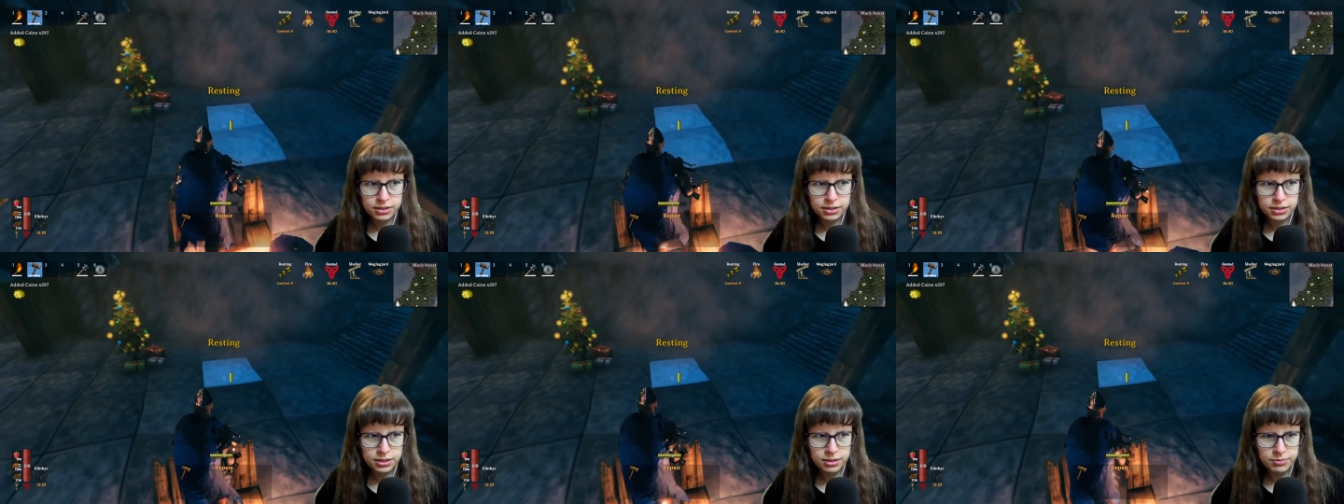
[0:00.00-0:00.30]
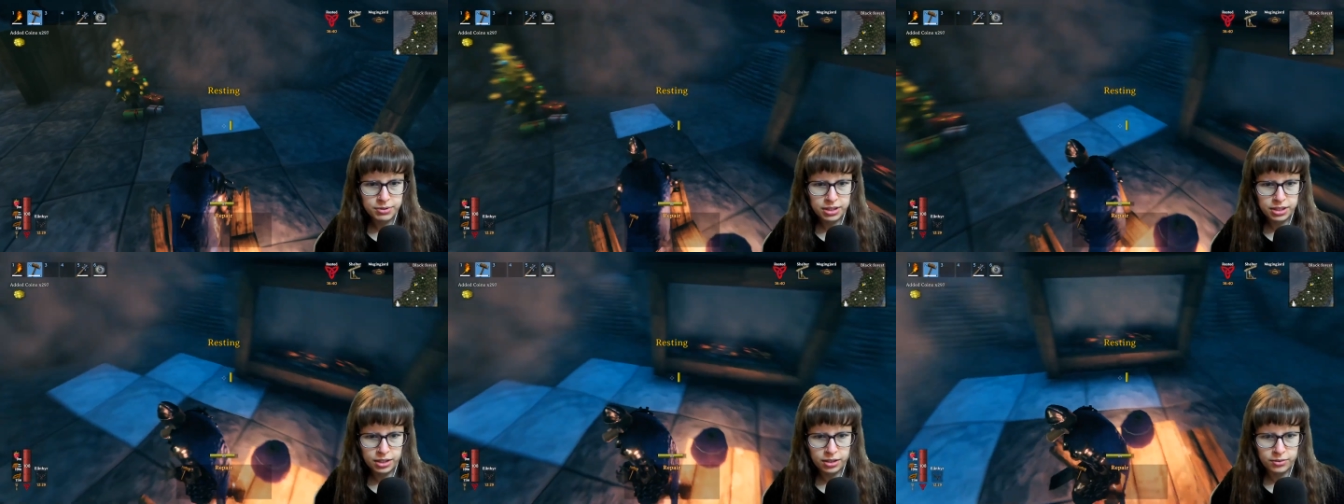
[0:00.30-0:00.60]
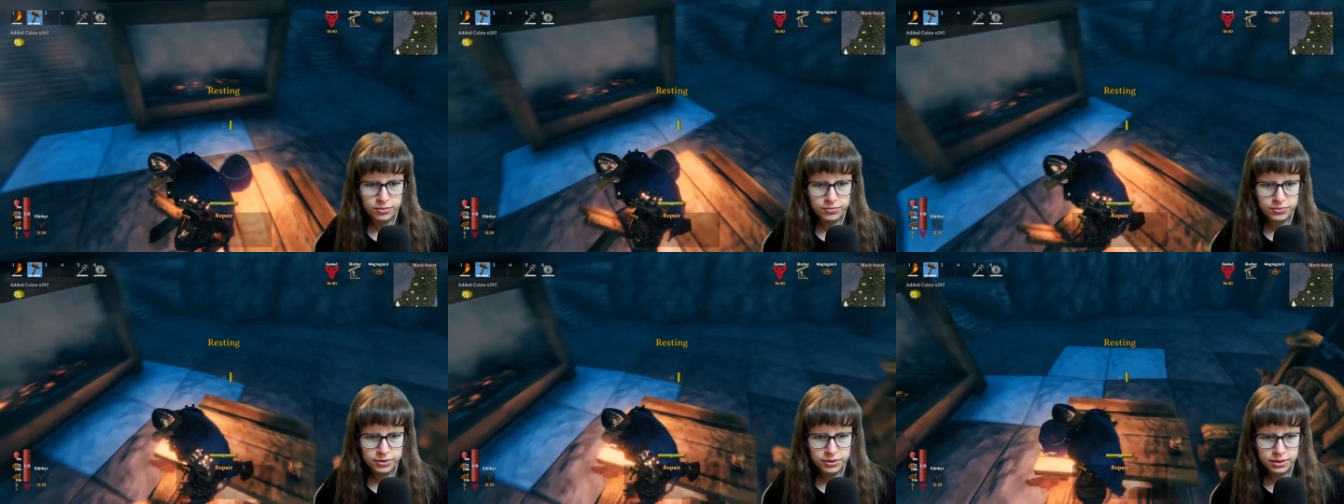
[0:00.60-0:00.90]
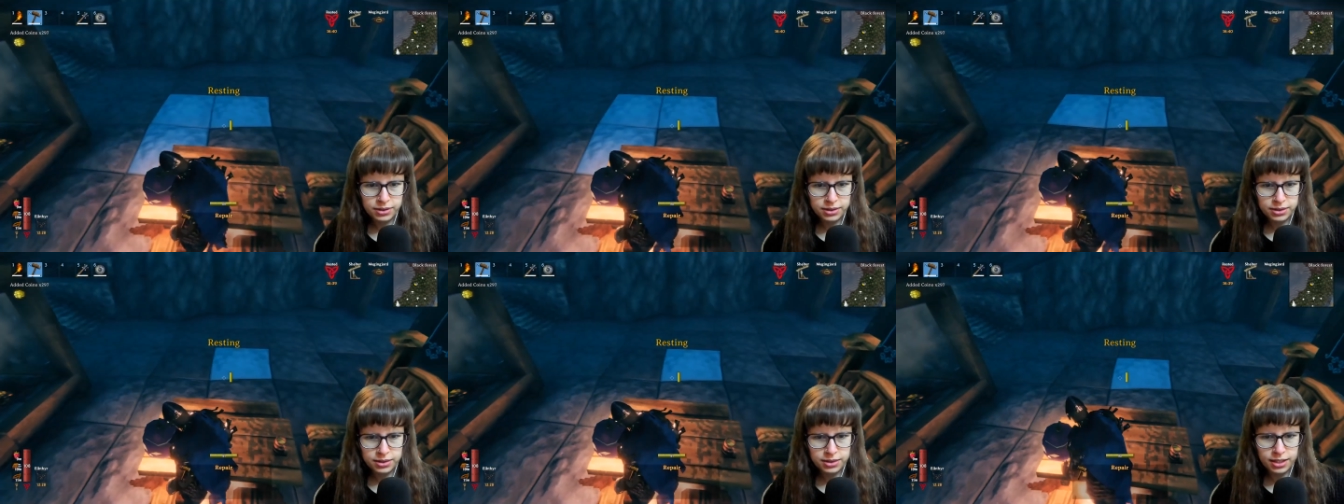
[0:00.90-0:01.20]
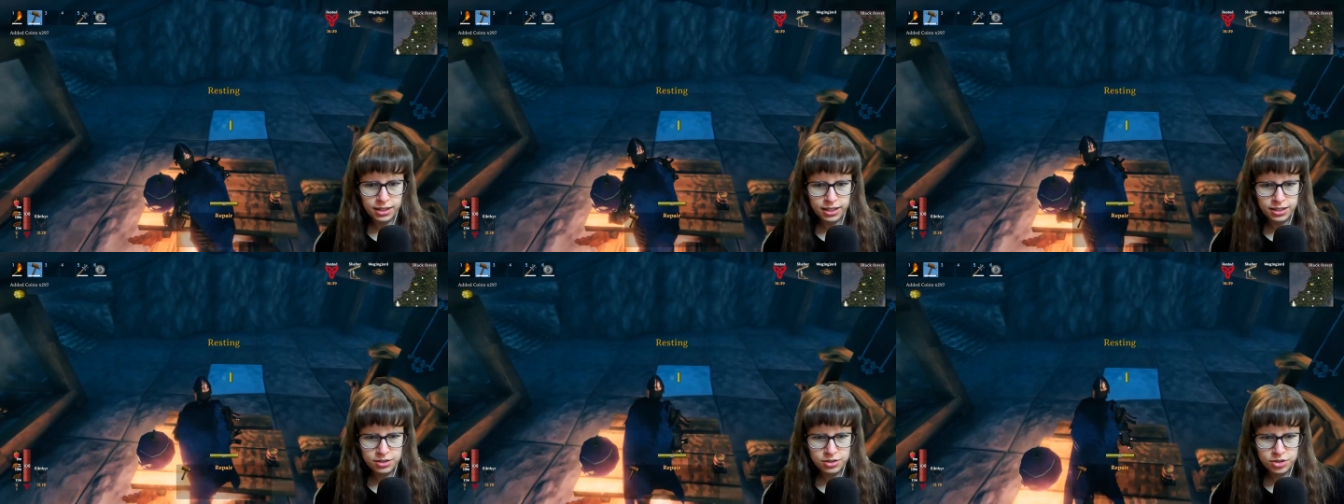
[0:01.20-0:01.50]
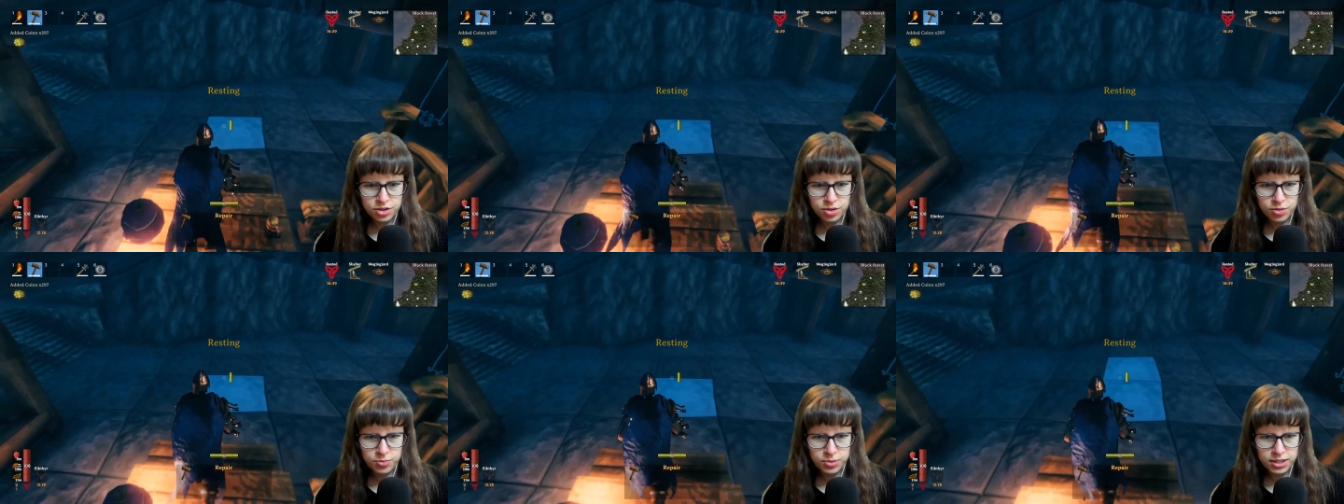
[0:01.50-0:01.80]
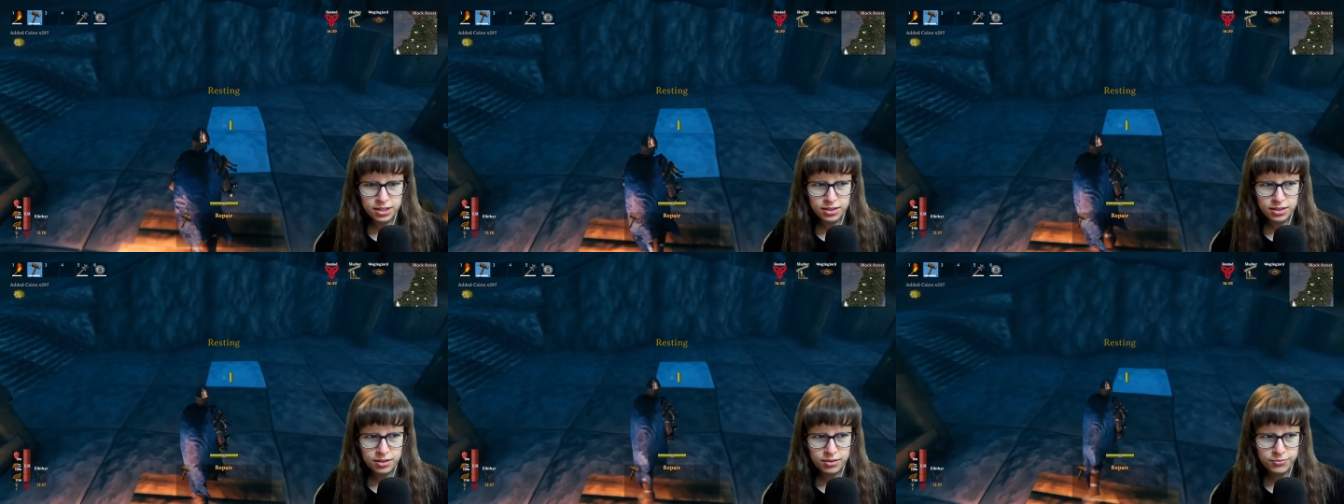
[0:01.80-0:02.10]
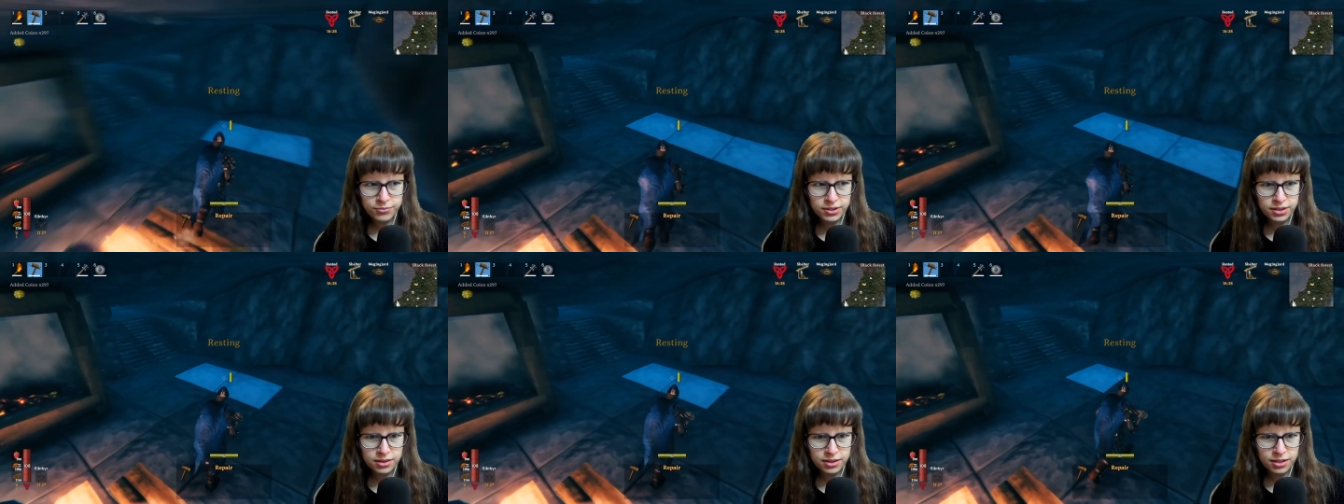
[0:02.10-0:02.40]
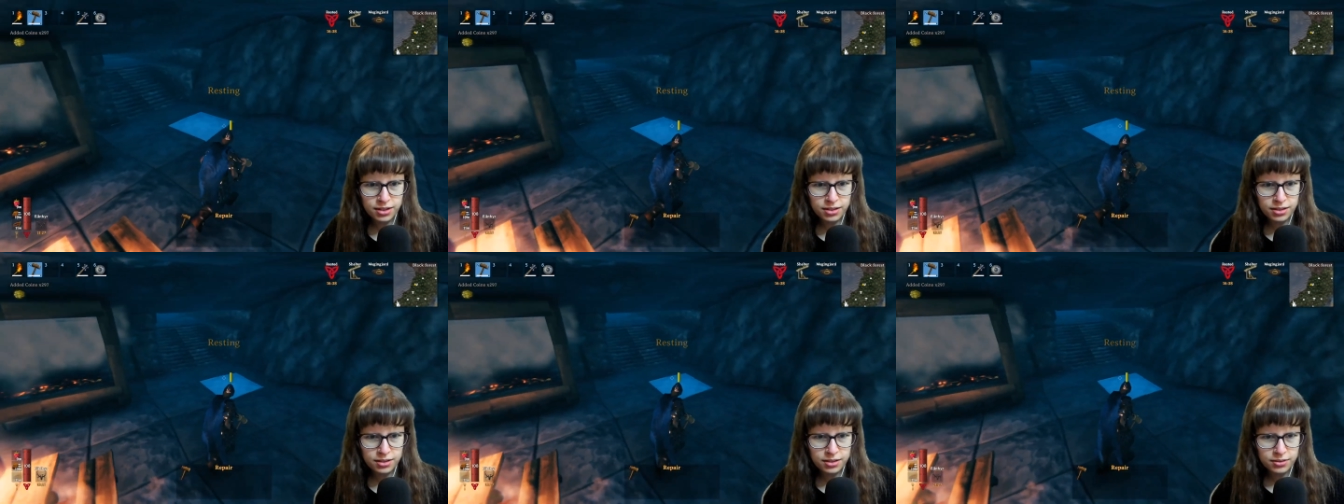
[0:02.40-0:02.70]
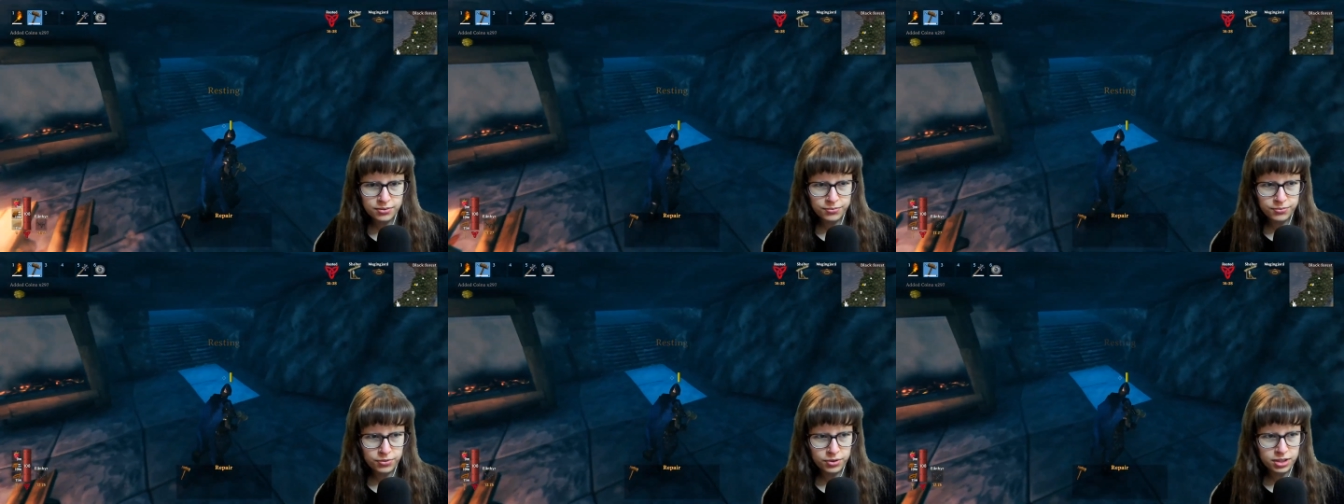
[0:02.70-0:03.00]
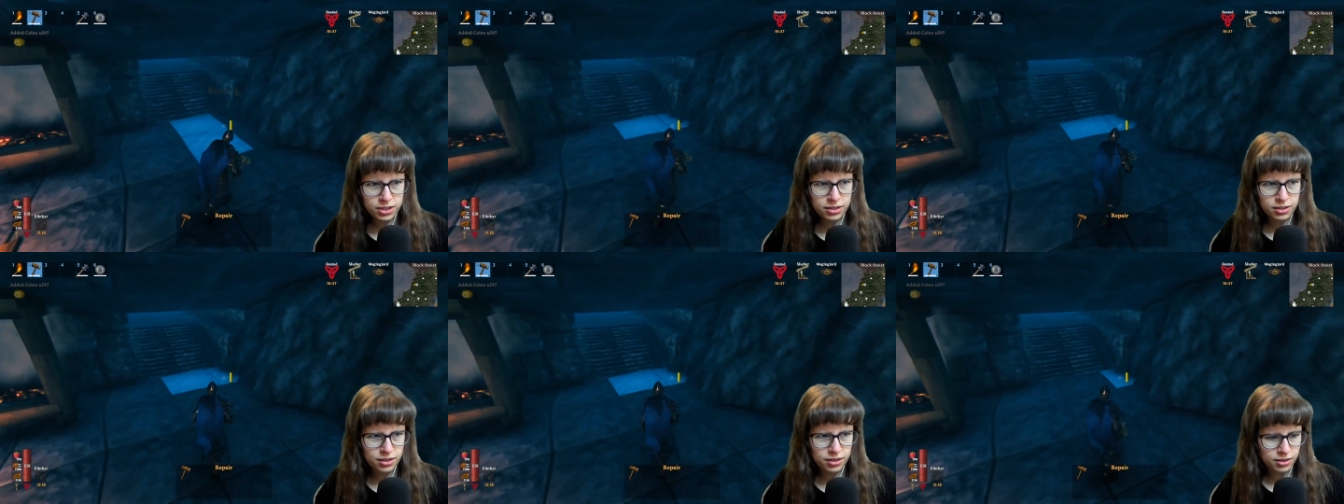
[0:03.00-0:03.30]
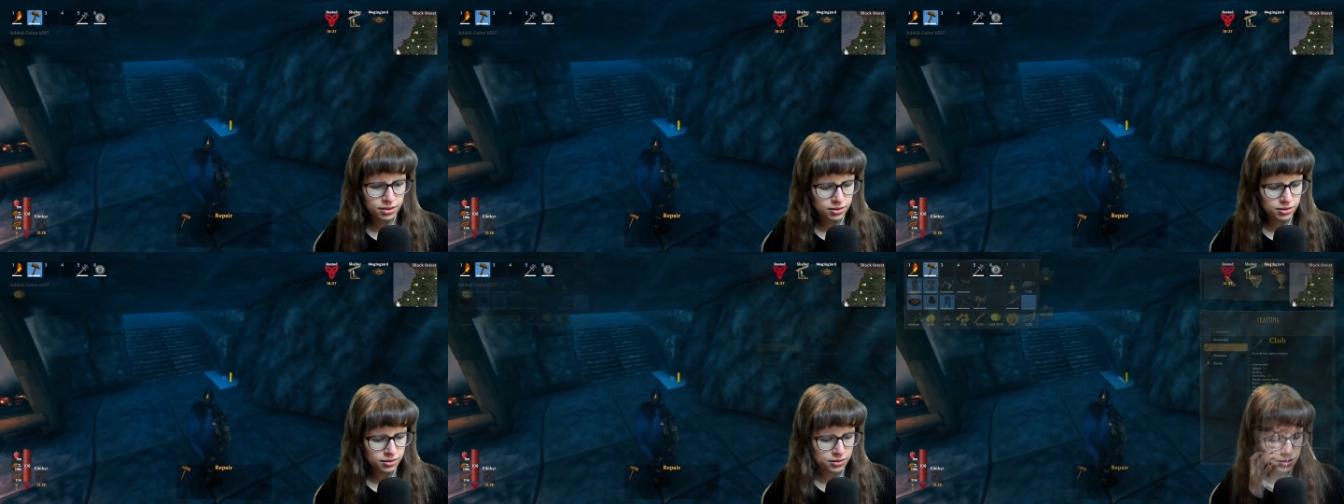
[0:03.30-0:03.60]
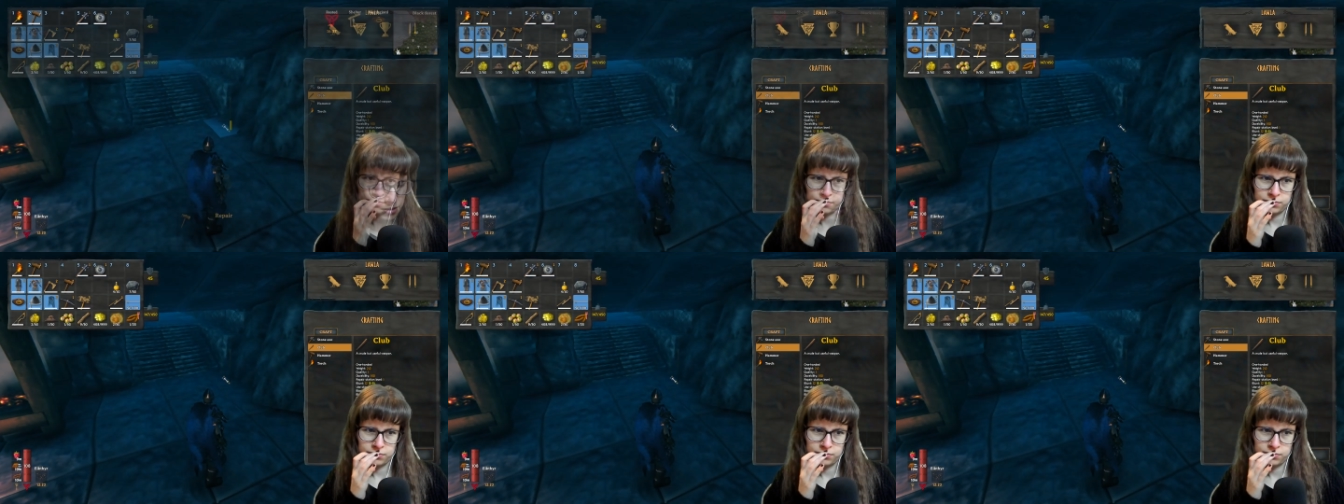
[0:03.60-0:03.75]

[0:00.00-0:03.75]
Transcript: There we go that should be enough, I think, for another...